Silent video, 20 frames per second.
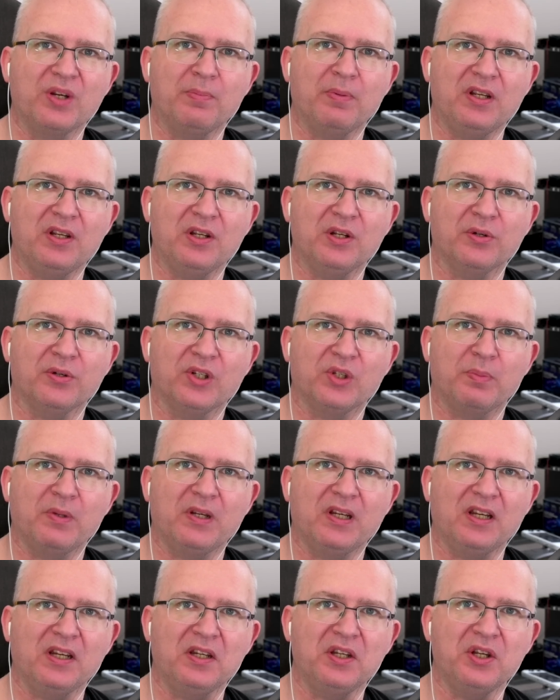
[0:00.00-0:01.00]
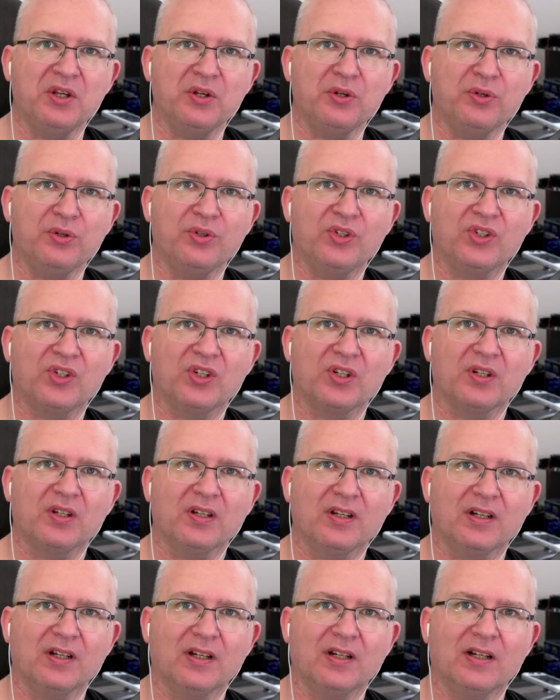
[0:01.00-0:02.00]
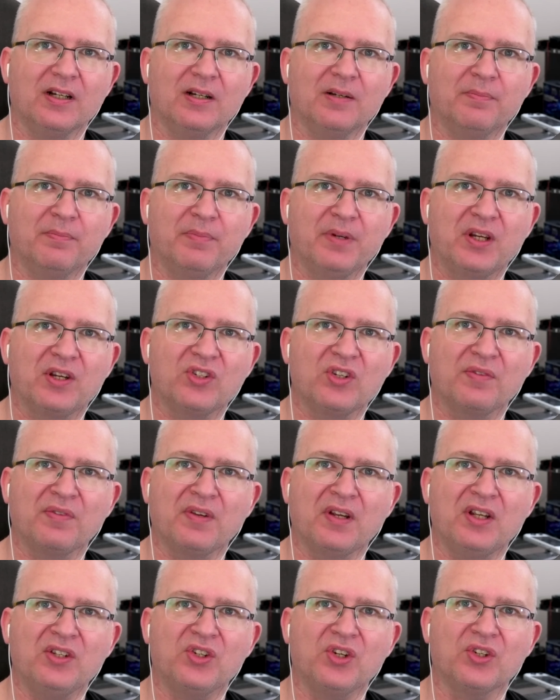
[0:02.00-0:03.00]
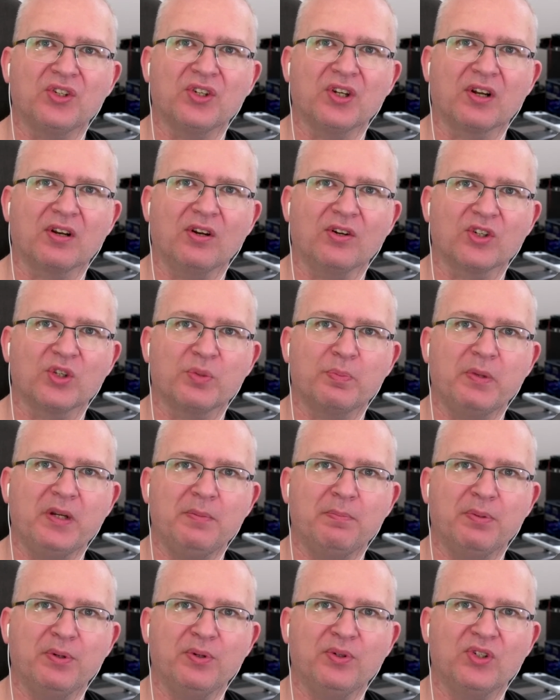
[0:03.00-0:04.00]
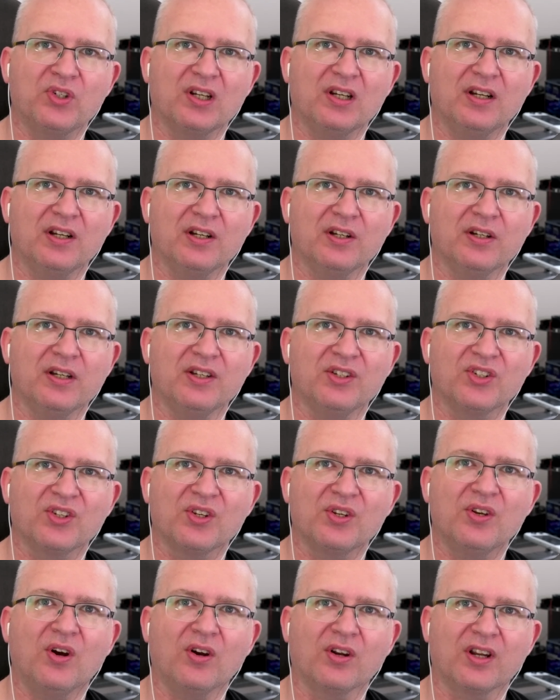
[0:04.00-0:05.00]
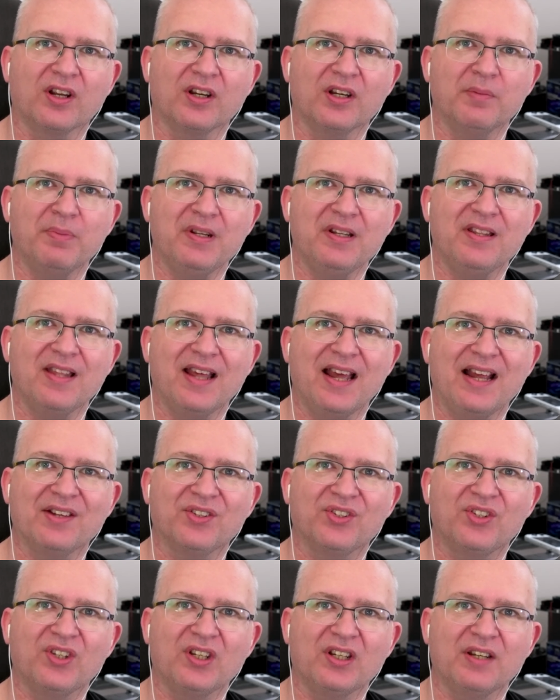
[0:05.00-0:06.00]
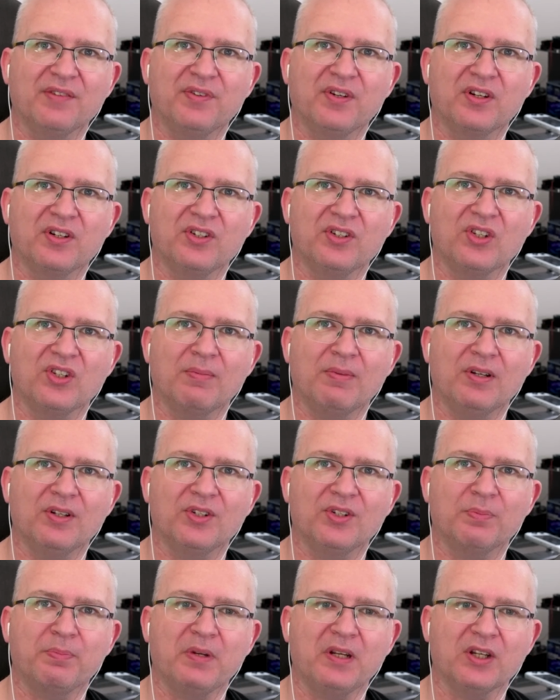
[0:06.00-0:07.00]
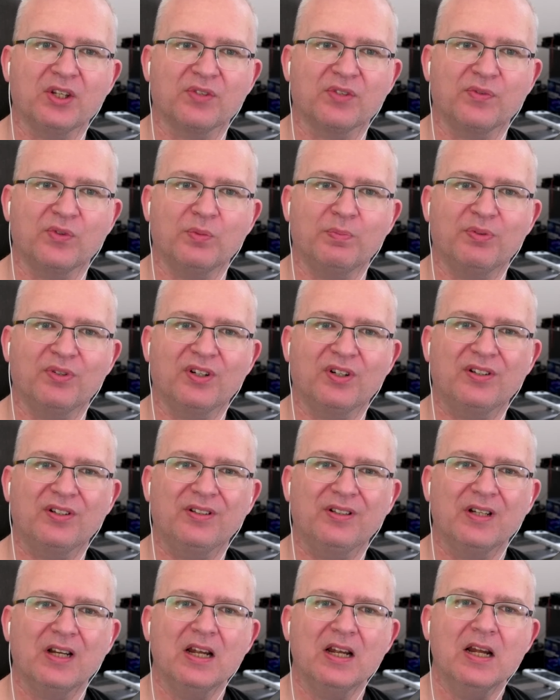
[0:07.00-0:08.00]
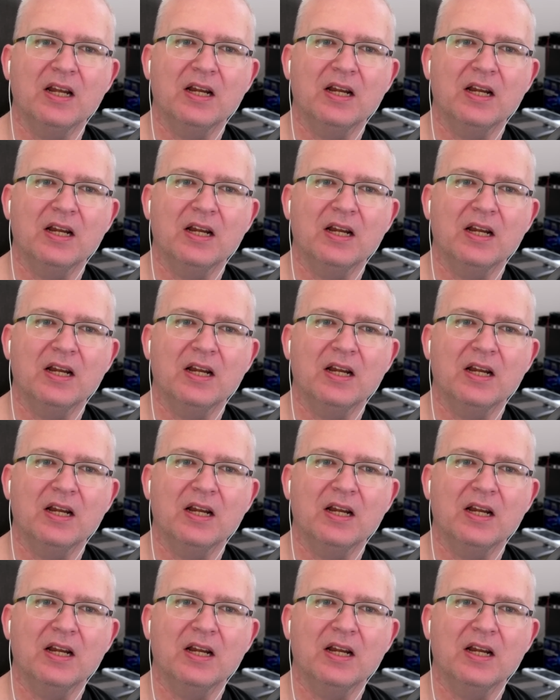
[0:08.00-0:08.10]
GPU is being used um, because if it is just a clock speed boost alone, it's not going to be that significant, similar to PS4 Pro.